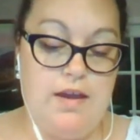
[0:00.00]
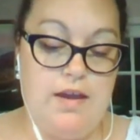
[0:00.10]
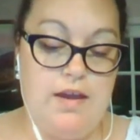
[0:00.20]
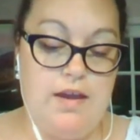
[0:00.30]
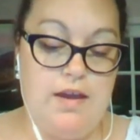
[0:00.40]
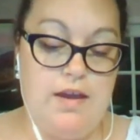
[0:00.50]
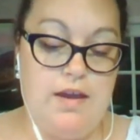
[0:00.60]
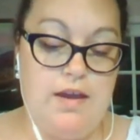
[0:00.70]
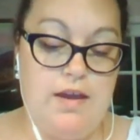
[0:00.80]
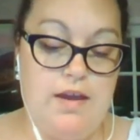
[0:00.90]

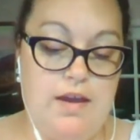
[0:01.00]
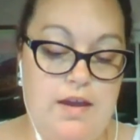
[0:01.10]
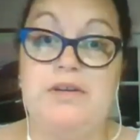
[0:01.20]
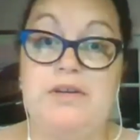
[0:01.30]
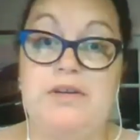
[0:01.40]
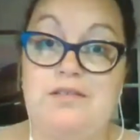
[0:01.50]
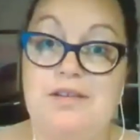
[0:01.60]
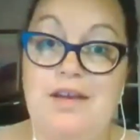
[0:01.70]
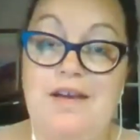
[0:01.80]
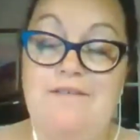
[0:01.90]
maybe for the good,
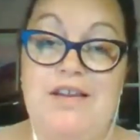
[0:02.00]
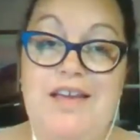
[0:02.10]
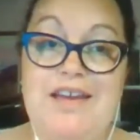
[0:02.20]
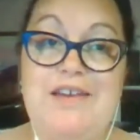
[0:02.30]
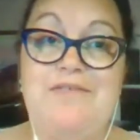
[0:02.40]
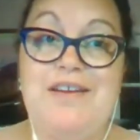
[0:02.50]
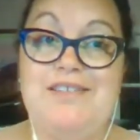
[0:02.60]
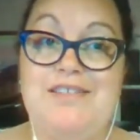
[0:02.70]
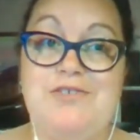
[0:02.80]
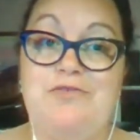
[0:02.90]
because I feel
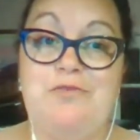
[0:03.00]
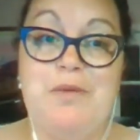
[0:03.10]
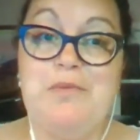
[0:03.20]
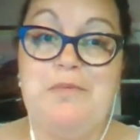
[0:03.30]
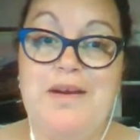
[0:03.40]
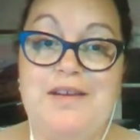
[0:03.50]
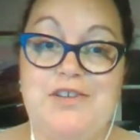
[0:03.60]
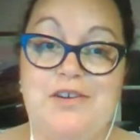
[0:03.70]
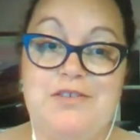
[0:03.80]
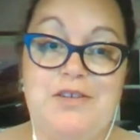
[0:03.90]
like if I do
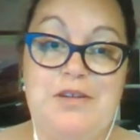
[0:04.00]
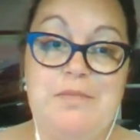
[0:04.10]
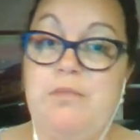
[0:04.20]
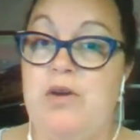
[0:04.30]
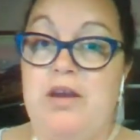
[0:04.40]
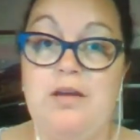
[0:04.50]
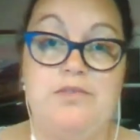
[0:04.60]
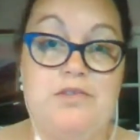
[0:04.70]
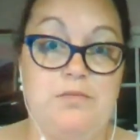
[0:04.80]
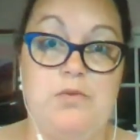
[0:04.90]
remember my childhood, it might
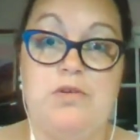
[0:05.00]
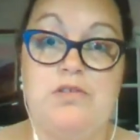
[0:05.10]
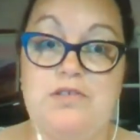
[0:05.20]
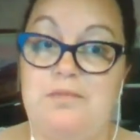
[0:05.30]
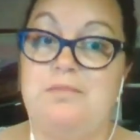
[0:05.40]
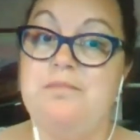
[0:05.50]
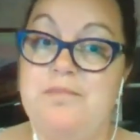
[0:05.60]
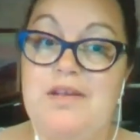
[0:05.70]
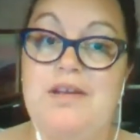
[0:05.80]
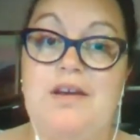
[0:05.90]
bring up
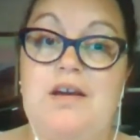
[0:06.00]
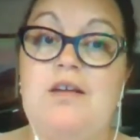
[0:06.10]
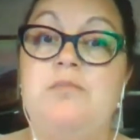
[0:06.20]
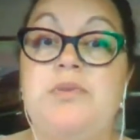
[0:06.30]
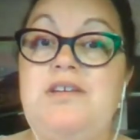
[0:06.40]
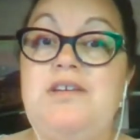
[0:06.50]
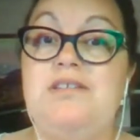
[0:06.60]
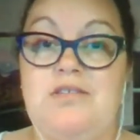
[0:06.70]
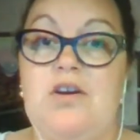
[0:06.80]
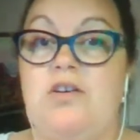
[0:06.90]
some
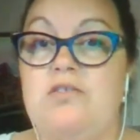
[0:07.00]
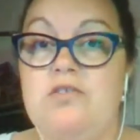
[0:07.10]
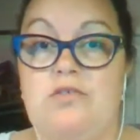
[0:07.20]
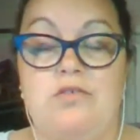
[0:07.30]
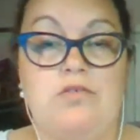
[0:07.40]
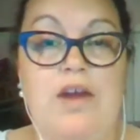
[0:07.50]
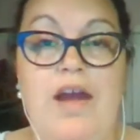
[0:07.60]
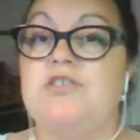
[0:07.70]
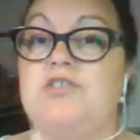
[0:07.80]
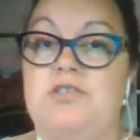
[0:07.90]
unpleasing thoughts
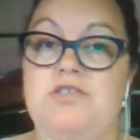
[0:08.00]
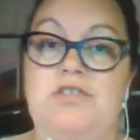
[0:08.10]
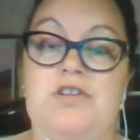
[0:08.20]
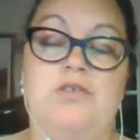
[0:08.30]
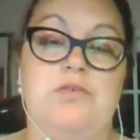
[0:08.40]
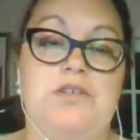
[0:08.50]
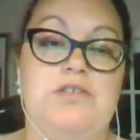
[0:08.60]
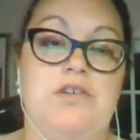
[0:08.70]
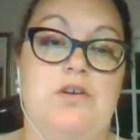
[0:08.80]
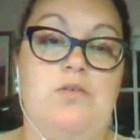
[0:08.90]
or actions,
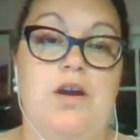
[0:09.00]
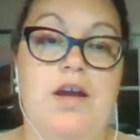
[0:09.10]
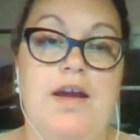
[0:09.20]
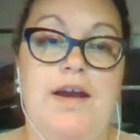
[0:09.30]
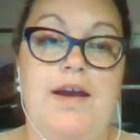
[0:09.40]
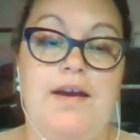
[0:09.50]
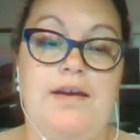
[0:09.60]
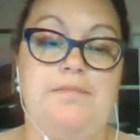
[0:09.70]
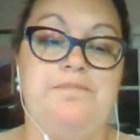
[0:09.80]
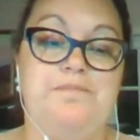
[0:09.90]
and so
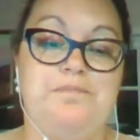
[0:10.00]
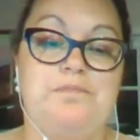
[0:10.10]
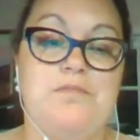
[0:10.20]
um,